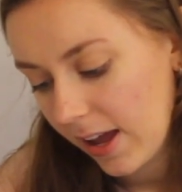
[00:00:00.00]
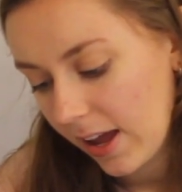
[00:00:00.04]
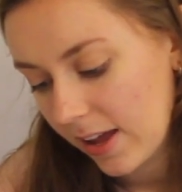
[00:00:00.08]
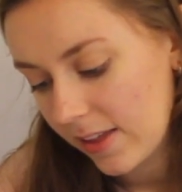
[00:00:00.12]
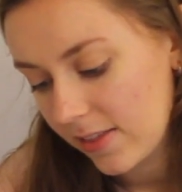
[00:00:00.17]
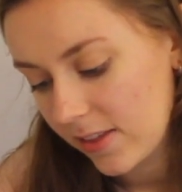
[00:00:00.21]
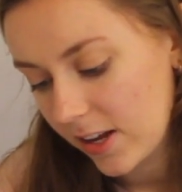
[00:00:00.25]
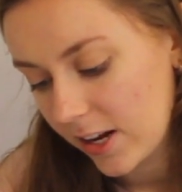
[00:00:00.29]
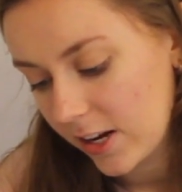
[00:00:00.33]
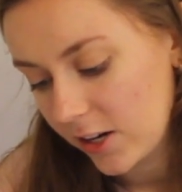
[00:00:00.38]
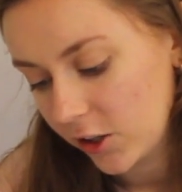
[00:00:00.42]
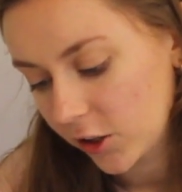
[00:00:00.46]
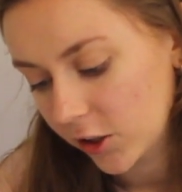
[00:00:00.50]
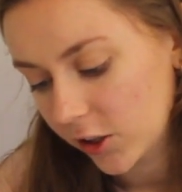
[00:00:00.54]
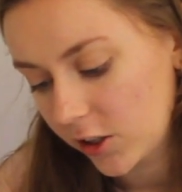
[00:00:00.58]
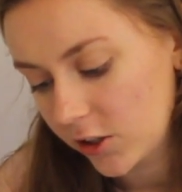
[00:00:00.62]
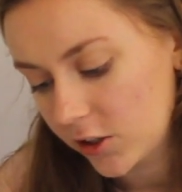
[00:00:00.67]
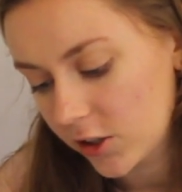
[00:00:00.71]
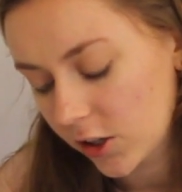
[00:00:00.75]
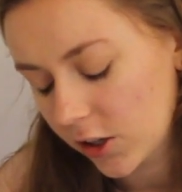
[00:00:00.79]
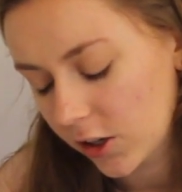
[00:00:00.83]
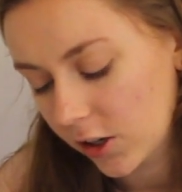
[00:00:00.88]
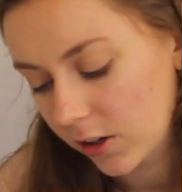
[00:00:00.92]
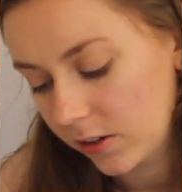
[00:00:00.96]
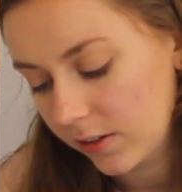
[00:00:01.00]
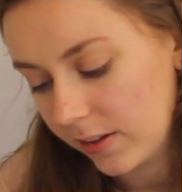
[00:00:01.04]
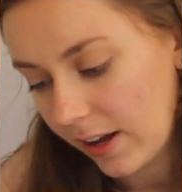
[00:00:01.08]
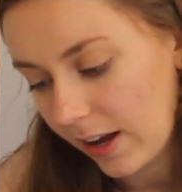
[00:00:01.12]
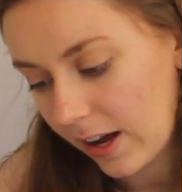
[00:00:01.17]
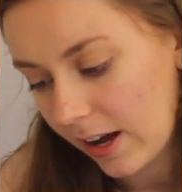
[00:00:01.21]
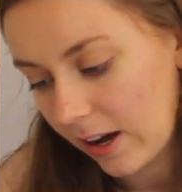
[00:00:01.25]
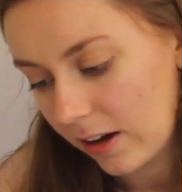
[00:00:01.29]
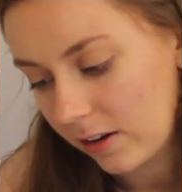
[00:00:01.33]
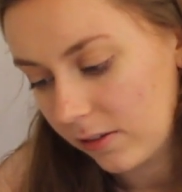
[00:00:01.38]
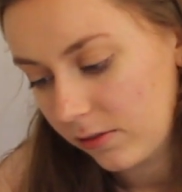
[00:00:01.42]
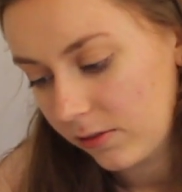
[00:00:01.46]
and then you're going to turn the
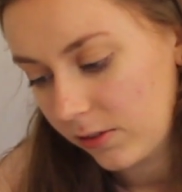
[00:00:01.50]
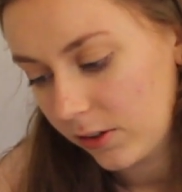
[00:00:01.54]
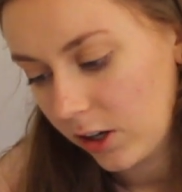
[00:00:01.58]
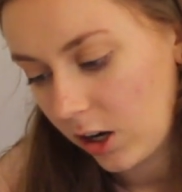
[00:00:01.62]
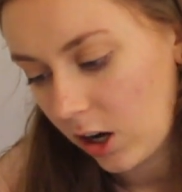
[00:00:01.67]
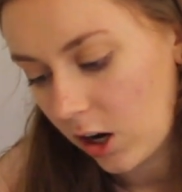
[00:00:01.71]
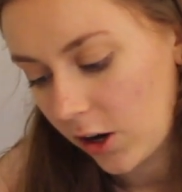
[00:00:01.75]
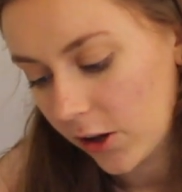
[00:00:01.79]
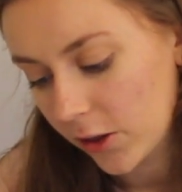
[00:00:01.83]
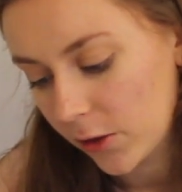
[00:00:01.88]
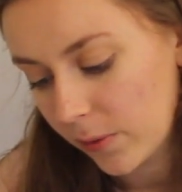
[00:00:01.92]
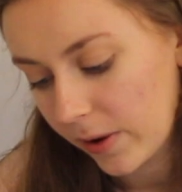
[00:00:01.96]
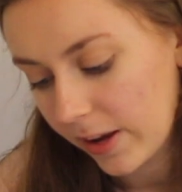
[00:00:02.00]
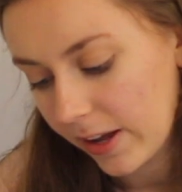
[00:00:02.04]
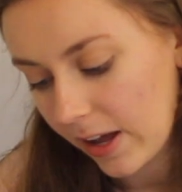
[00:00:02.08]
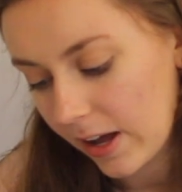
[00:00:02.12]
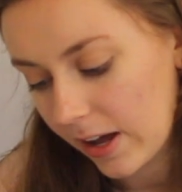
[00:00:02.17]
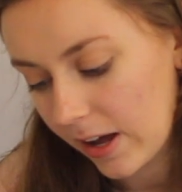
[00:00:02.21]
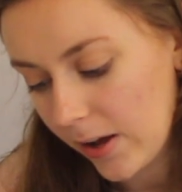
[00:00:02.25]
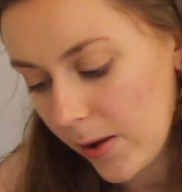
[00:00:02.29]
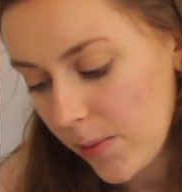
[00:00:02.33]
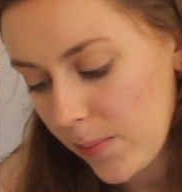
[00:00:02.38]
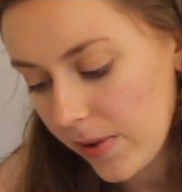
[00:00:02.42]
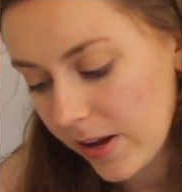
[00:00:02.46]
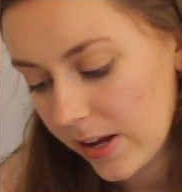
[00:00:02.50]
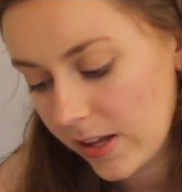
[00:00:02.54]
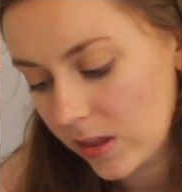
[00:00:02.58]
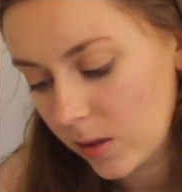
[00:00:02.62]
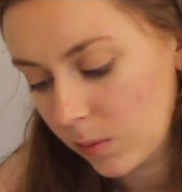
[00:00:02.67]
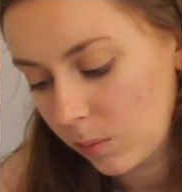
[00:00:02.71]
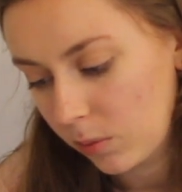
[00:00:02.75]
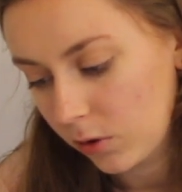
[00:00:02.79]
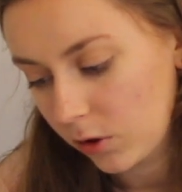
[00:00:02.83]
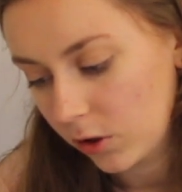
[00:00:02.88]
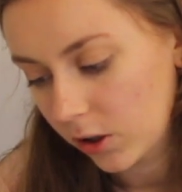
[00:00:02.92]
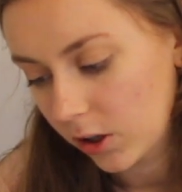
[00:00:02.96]
alpha all the way up and
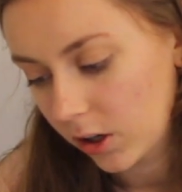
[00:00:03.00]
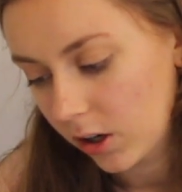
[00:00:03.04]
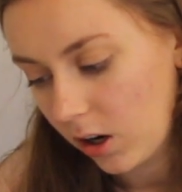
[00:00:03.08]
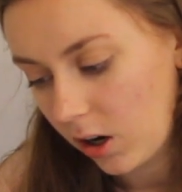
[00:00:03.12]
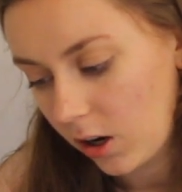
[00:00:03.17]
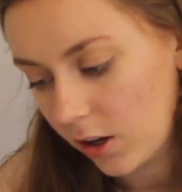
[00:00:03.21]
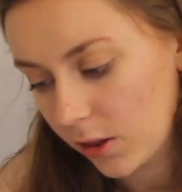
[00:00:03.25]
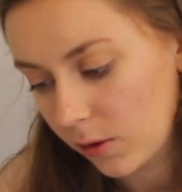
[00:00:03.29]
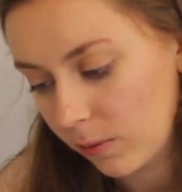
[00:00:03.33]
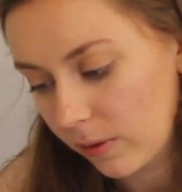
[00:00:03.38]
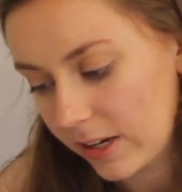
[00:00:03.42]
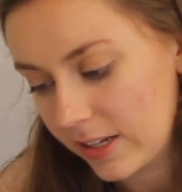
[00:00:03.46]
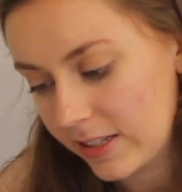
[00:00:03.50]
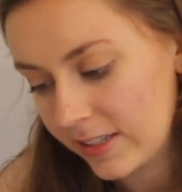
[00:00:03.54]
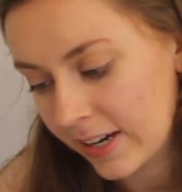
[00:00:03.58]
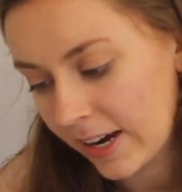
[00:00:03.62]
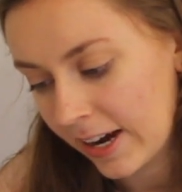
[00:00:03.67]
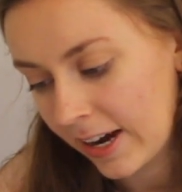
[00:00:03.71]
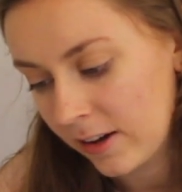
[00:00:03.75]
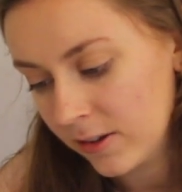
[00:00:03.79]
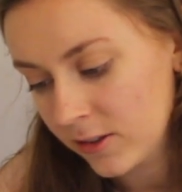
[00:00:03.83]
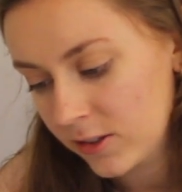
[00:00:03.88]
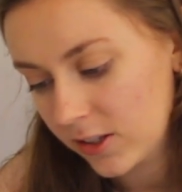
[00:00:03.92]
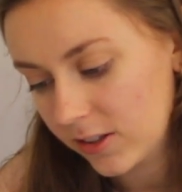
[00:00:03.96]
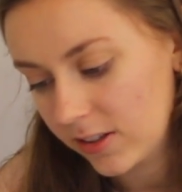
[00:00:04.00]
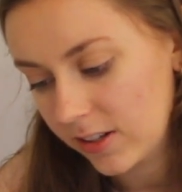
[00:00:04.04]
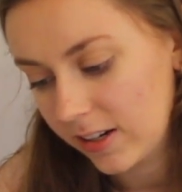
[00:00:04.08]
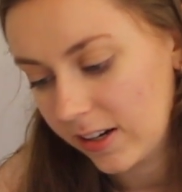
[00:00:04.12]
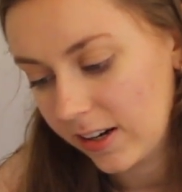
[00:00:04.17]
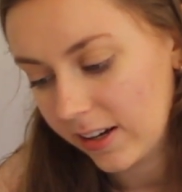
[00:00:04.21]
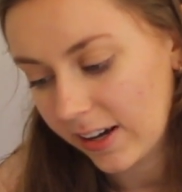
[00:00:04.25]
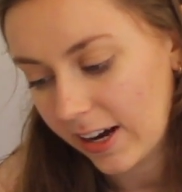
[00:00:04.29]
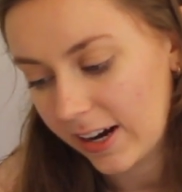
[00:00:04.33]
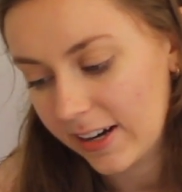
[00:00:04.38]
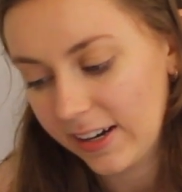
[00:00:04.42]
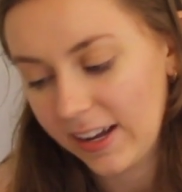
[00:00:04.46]
the blur all the way down, so
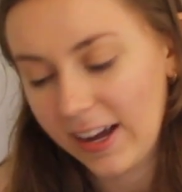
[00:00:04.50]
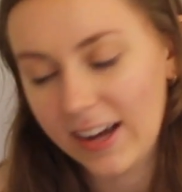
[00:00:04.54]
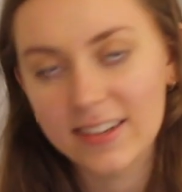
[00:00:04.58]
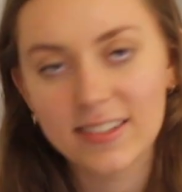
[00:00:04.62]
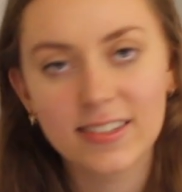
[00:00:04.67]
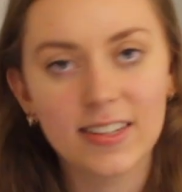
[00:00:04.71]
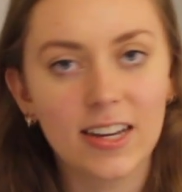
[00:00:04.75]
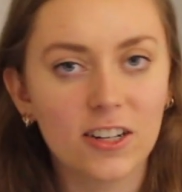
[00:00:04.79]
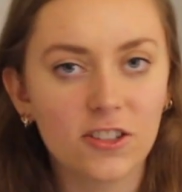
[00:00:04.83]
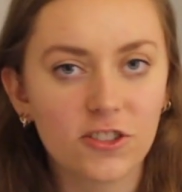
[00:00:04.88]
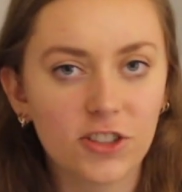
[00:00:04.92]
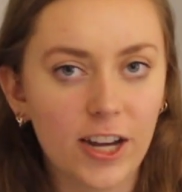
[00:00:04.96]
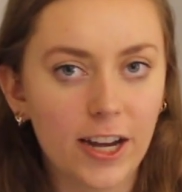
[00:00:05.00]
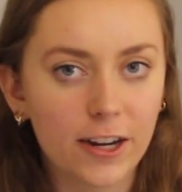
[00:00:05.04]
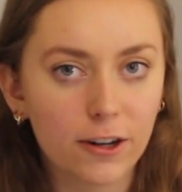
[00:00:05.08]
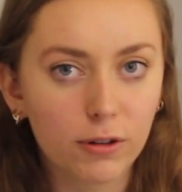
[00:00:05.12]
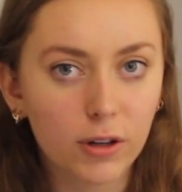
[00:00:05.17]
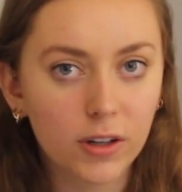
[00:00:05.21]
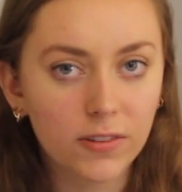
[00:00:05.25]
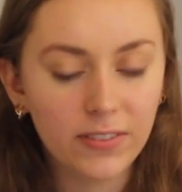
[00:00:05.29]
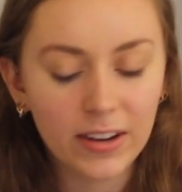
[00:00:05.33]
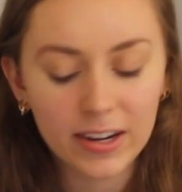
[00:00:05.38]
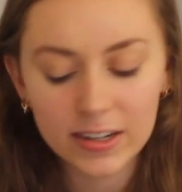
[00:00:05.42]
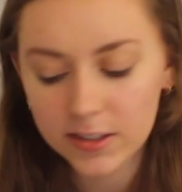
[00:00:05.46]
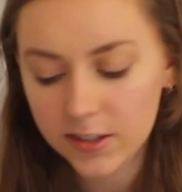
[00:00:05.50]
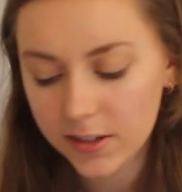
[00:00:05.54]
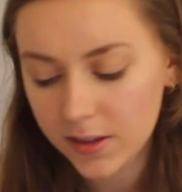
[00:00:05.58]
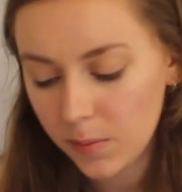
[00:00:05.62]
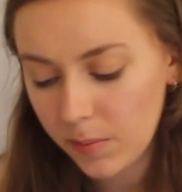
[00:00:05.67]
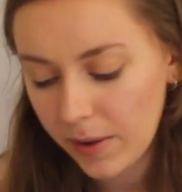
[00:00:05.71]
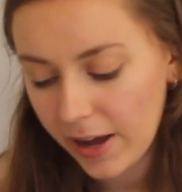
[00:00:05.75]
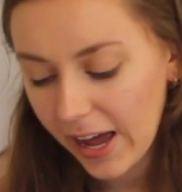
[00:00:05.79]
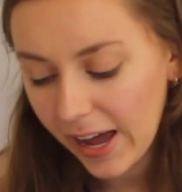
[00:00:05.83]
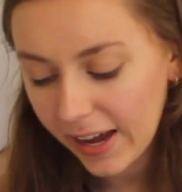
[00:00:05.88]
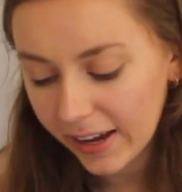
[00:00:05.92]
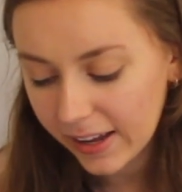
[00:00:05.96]
then it kind of has that shadow effect on
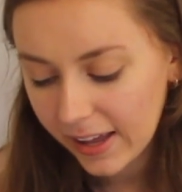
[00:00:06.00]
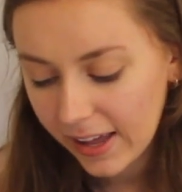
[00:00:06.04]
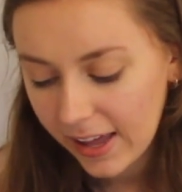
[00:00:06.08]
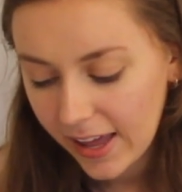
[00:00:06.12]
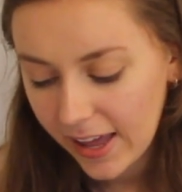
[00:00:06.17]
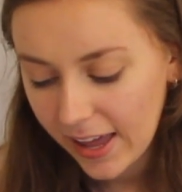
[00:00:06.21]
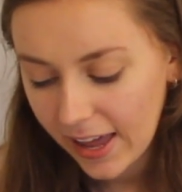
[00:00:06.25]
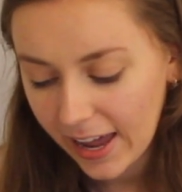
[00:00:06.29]
the back.